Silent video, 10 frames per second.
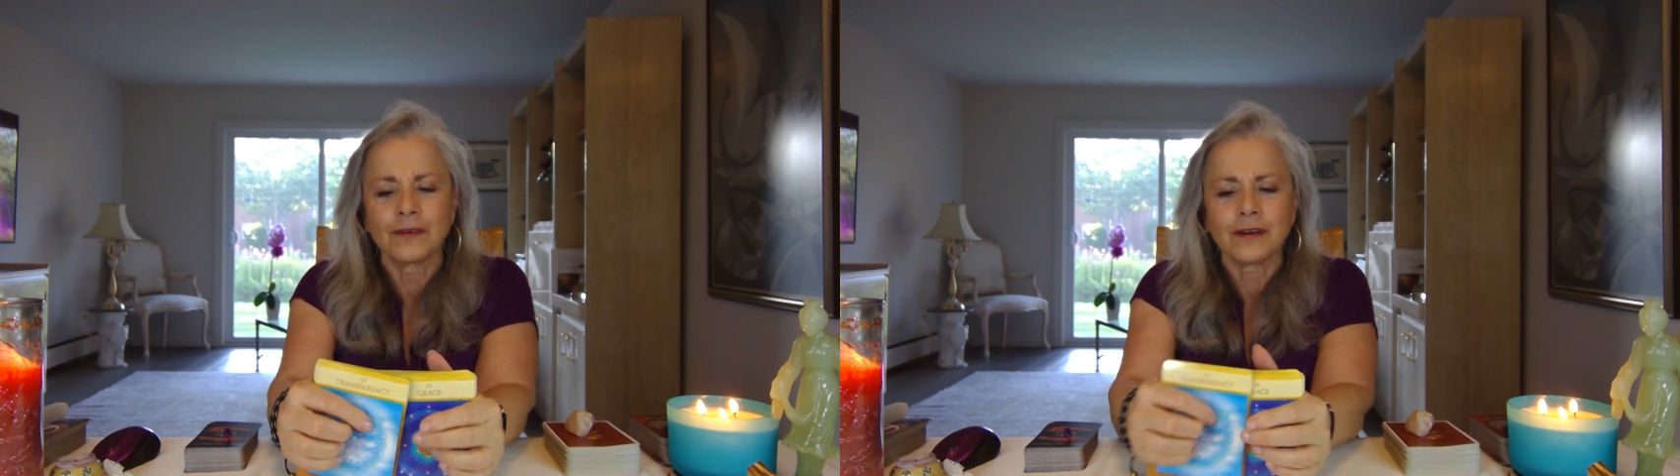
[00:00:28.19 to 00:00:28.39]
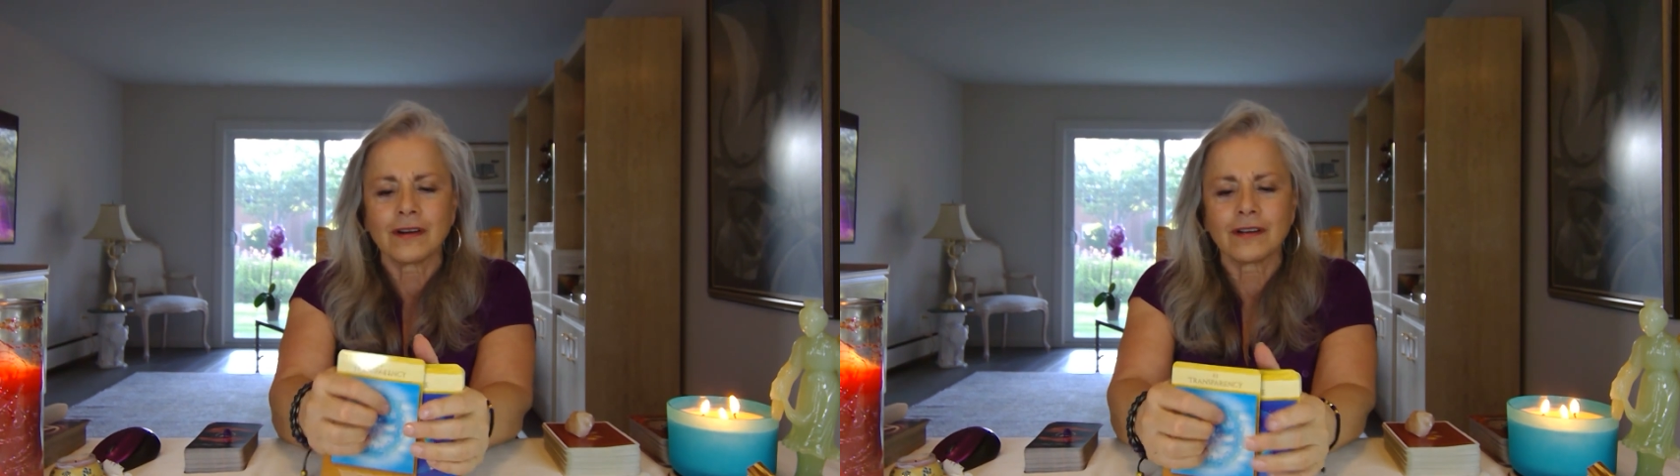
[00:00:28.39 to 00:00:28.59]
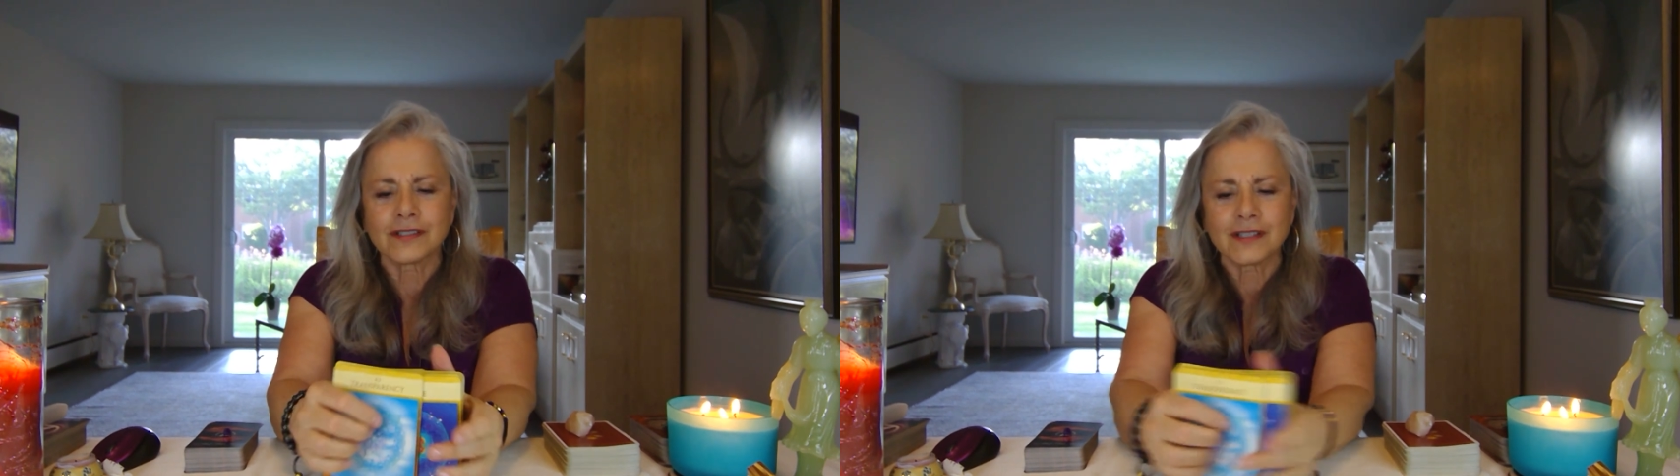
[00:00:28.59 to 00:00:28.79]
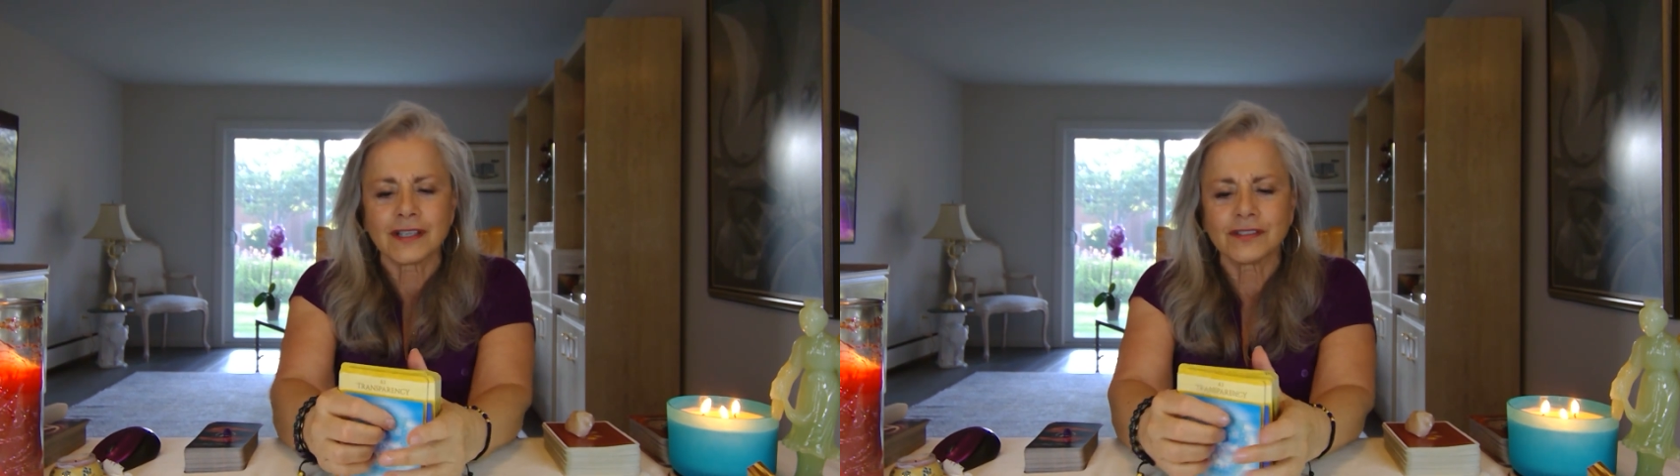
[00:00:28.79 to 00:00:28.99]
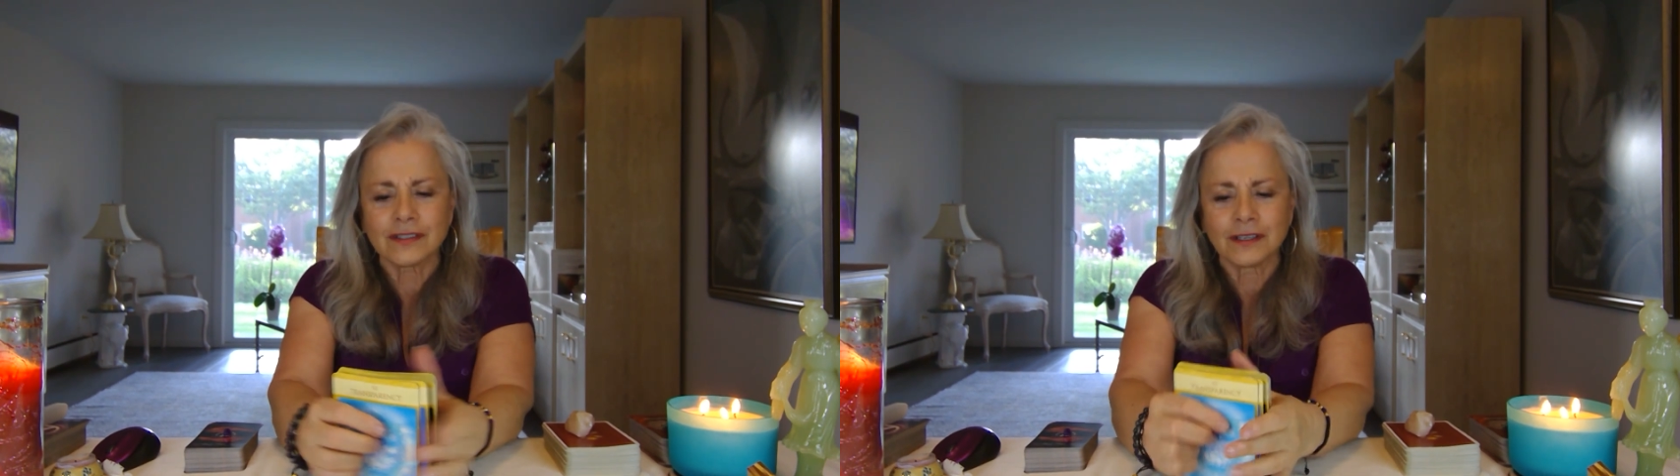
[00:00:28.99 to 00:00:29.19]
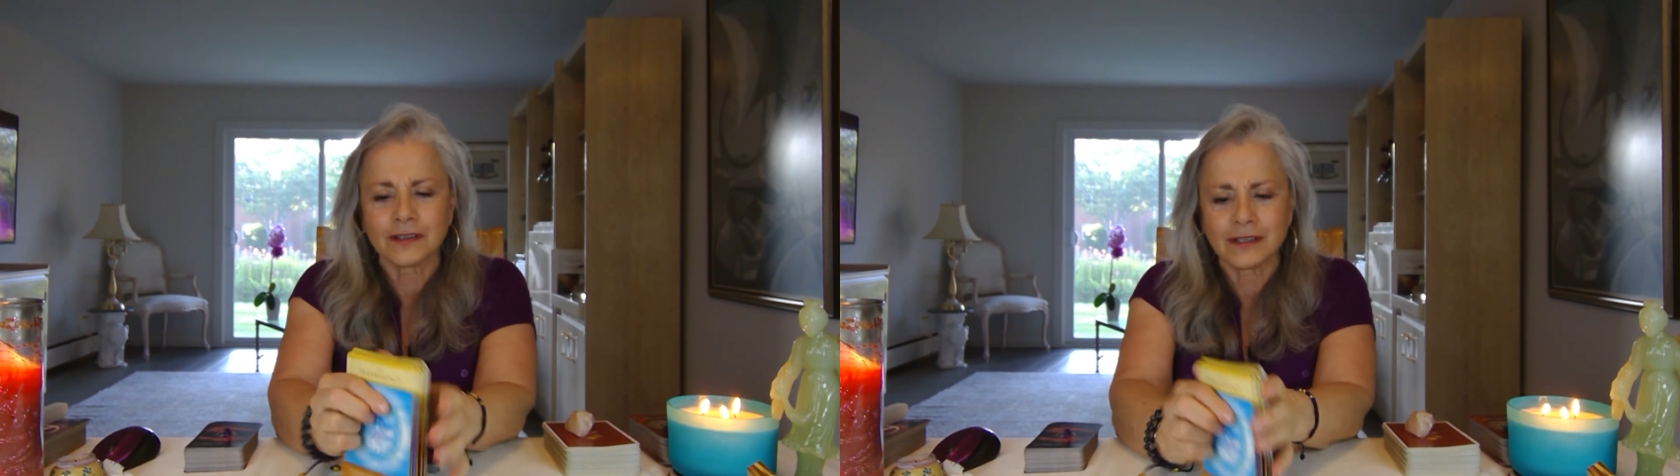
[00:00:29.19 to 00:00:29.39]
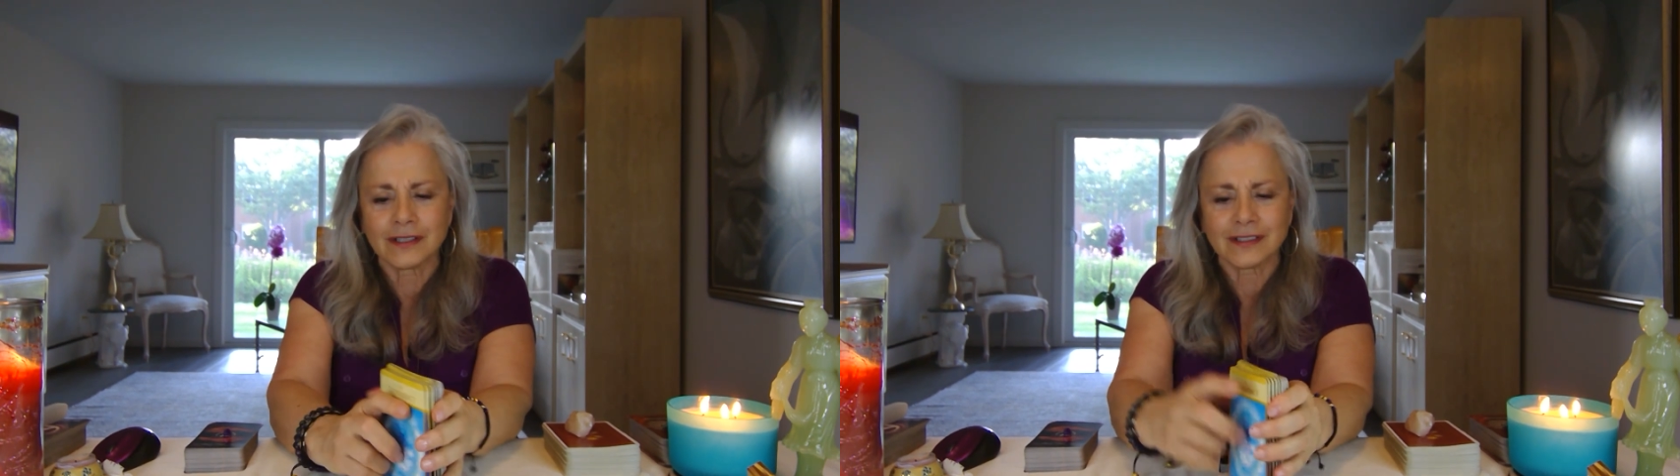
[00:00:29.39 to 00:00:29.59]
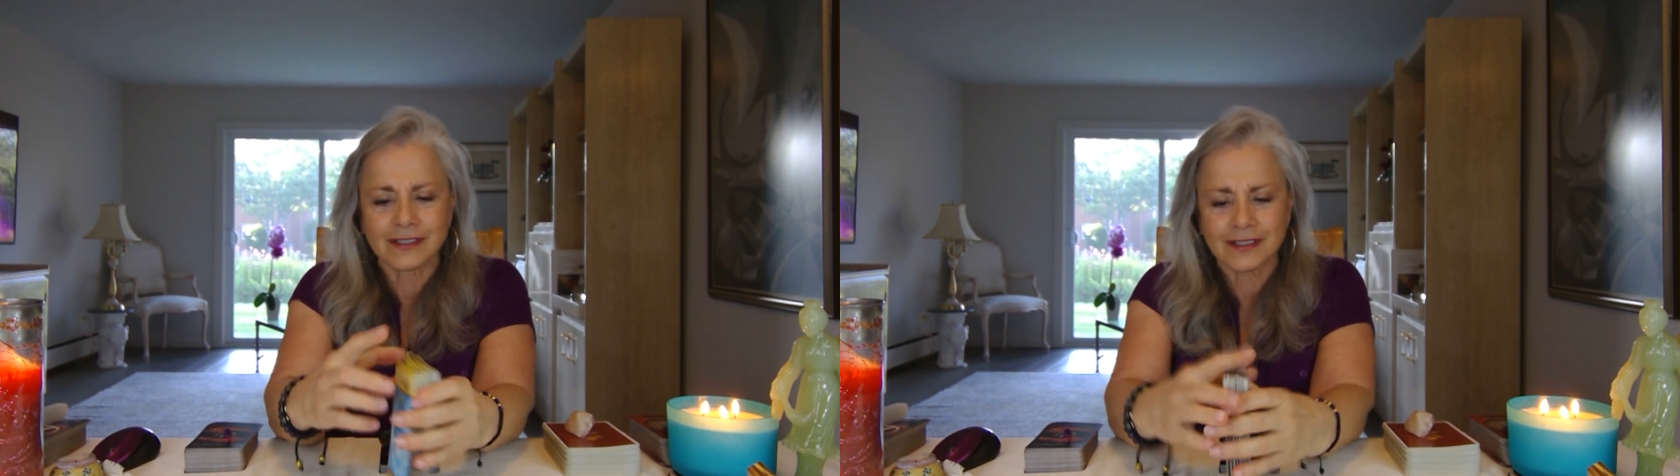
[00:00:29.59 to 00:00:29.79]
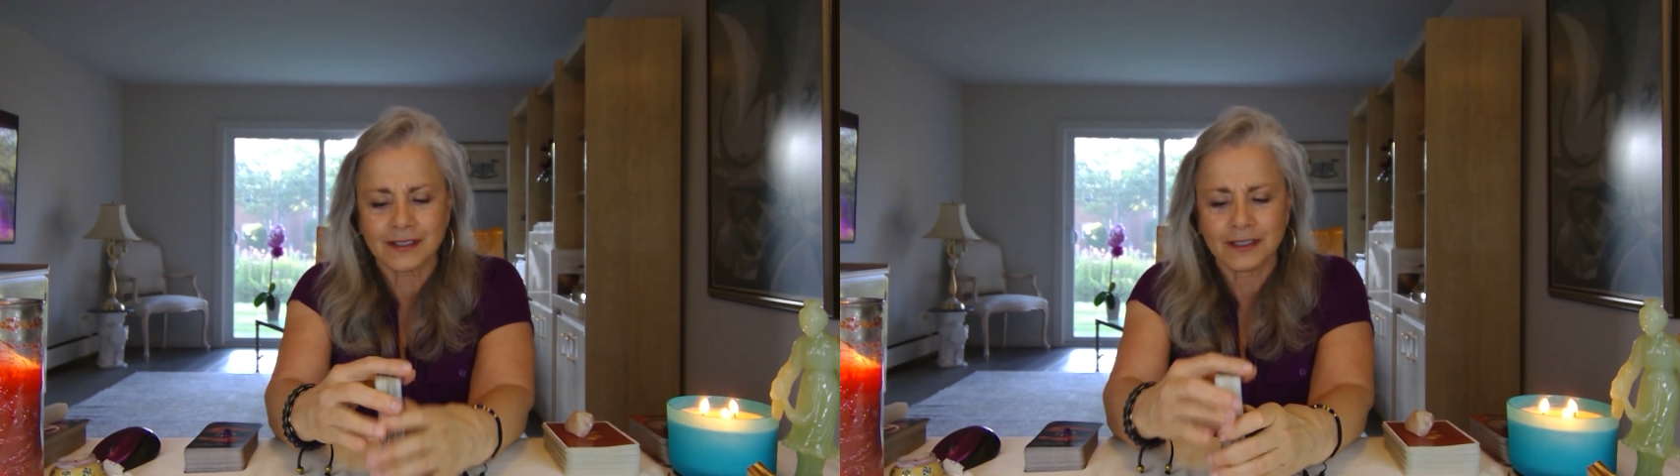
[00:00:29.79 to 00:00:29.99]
for our Sagittarians.